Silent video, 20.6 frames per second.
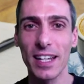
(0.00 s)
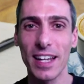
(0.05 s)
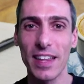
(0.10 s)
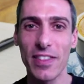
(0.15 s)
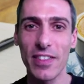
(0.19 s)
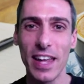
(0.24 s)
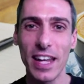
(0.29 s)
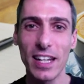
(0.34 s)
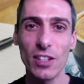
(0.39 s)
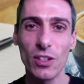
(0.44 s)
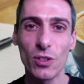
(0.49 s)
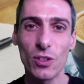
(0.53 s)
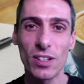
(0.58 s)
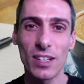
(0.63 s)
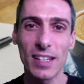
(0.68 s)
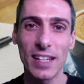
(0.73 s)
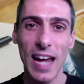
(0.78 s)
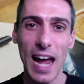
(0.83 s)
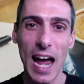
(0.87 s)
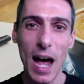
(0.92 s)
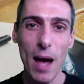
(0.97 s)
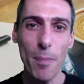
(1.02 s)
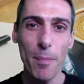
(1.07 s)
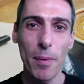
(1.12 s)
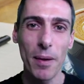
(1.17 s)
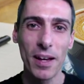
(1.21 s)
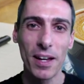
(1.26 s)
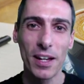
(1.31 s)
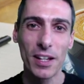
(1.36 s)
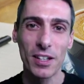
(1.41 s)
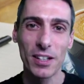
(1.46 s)
and then you
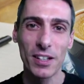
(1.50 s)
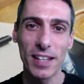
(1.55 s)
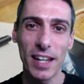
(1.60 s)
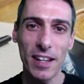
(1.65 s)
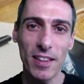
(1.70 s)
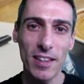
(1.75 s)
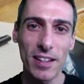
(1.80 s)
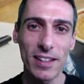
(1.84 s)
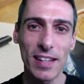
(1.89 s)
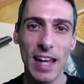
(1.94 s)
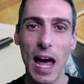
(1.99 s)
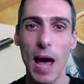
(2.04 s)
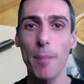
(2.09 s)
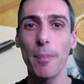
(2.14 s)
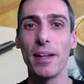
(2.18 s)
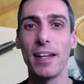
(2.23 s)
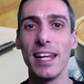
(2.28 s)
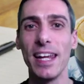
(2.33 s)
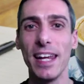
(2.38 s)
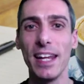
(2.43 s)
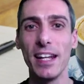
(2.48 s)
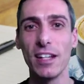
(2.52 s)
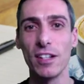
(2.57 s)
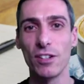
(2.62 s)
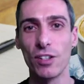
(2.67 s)
take the tap and hit it